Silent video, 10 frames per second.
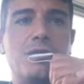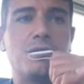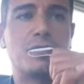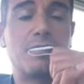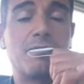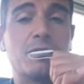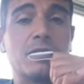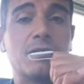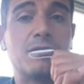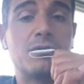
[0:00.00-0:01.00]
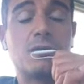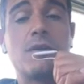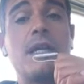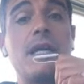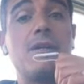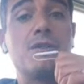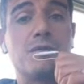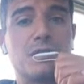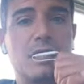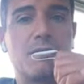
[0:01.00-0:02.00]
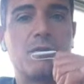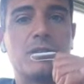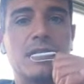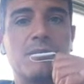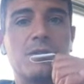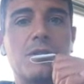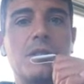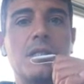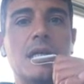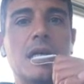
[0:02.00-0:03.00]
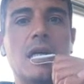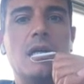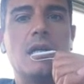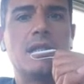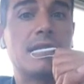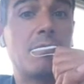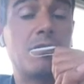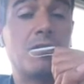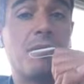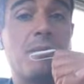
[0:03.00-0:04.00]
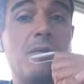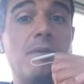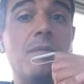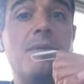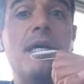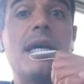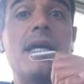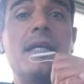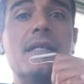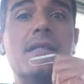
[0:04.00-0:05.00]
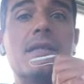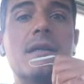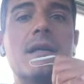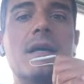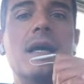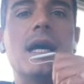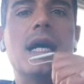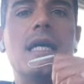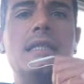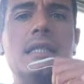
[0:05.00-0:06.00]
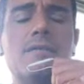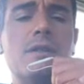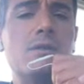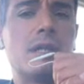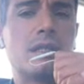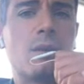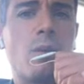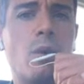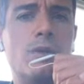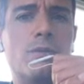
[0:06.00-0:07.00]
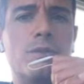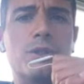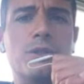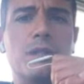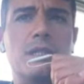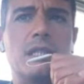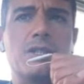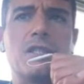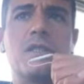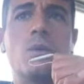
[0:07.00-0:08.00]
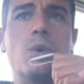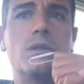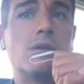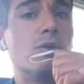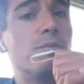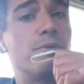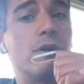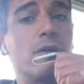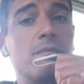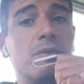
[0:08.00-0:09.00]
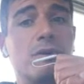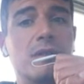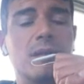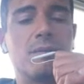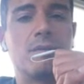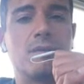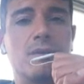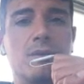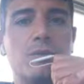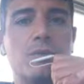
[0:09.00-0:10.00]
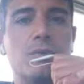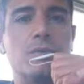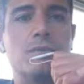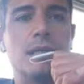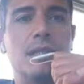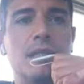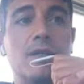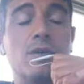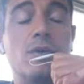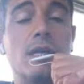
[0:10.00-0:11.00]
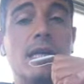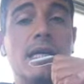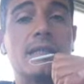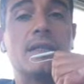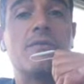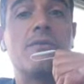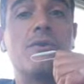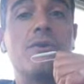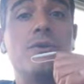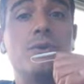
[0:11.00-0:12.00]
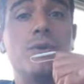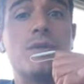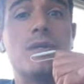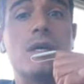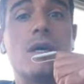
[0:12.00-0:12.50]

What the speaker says: for self-consumption, green energy for self-consumption, establishing maybe PPAs, and definitely look at the water opportunities, such as the water loop program, for example. So to basically collect and reuse